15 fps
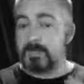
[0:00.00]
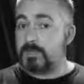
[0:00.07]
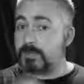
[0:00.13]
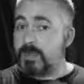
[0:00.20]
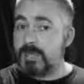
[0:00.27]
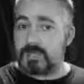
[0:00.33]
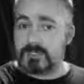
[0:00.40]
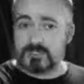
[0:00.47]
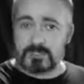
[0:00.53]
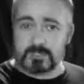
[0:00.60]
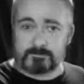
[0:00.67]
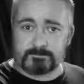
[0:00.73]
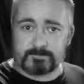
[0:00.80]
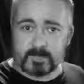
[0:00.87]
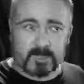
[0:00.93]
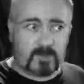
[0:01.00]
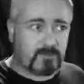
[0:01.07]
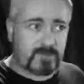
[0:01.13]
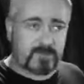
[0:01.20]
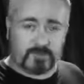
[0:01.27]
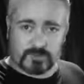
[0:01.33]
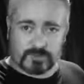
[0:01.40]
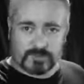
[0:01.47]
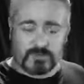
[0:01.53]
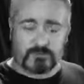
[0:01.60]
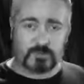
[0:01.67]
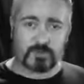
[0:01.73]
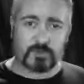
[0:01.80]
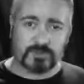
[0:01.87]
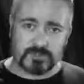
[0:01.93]
in the past, like I've been through
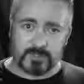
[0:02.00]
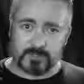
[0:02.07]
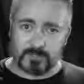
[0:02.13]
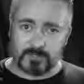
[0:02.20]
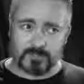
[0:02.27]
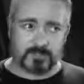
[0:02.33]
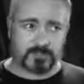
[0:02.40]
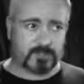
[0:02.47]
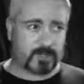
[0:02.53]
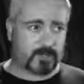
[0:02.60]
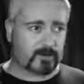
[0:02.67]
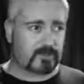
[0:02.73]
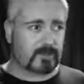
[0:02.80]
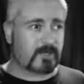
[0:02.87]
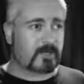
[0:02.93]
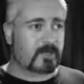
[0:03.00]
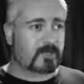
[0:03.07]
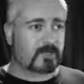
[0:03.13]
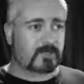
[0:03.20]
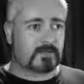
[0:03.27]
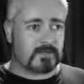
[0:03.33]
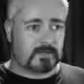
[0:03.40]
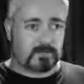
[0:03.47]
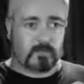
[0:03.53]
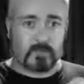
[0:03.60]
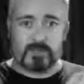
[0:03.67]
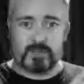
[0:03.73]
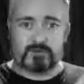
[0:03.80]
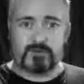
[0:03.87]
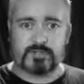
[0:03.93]
several console launches now, and eh,
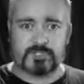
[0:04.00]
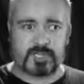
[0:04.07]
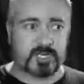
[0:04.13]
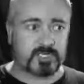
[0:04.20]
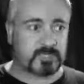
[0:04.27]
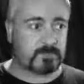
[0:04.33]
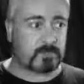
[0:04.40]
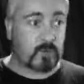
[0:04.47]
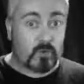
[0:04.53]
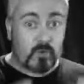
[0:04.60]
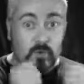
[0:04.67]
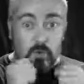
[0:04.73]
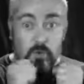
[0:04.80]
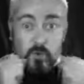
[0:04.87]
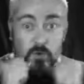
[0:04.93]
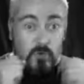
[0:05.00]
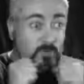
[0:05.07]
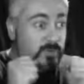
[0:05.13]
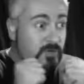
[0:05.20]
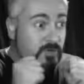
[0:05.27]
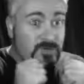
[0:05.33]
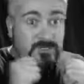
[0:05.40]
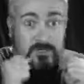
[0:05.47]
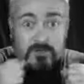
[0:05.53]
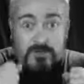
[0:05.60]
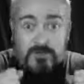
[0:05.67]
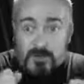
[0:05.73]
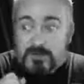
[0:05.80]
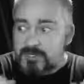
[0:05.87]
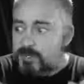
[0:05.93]
when they first announced them, you go, new console,
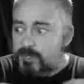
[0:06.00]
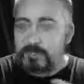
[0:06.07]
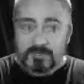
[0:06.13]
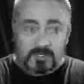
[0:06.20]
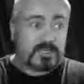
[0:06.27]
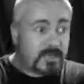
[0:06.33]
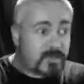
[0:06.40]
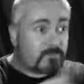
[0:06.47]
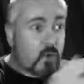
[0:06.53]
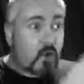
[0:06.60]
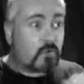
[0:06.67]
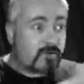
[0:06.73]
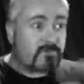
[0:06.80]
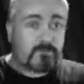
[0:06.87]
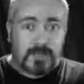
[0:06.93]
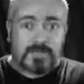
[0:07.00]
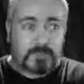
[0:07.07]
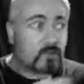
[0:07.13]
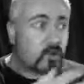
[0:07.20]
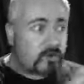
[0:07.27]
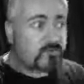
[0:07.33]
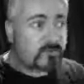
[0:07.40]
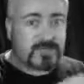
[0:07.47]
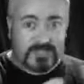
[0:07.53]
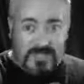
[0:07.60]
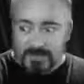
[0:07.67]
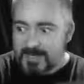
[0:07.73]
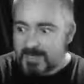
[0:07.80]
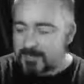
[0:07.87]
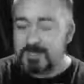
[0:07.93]
new console, and more information, more
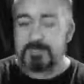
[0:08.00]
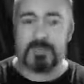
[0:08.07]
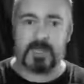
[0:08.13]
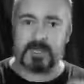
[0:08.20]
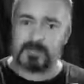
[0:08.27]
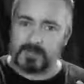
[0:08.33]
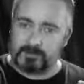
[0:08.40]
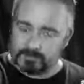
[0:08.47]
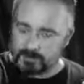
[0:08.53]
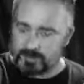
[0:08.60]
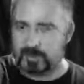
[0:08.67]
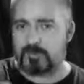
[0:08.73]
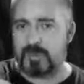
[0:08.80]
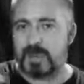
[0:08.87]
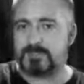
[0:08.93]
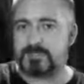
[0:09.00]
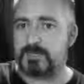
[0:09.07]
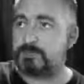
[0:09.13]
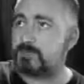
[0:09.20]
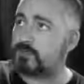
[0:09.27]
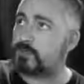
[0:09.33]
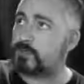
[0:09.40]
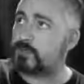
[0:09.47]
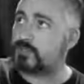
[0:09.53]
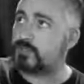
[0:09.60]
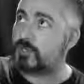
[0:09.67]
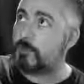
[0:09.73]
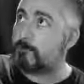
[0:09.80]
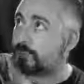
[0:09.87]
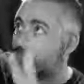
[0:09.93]
information, give me, give me, give me. And that, you know, ramps up to the launch,
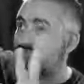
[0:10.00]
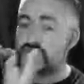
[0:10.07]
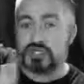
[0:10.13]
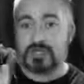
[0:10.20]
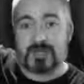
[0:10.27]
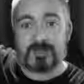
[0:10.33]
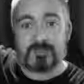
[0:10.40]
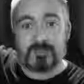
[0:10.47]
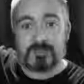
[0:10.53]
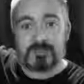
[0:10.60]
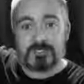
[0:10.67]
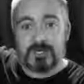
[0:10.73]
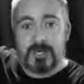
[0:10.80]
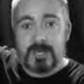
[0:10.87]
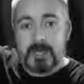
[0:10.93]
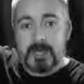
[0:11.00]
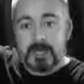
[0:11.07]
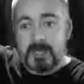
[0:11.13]
and you go, at launch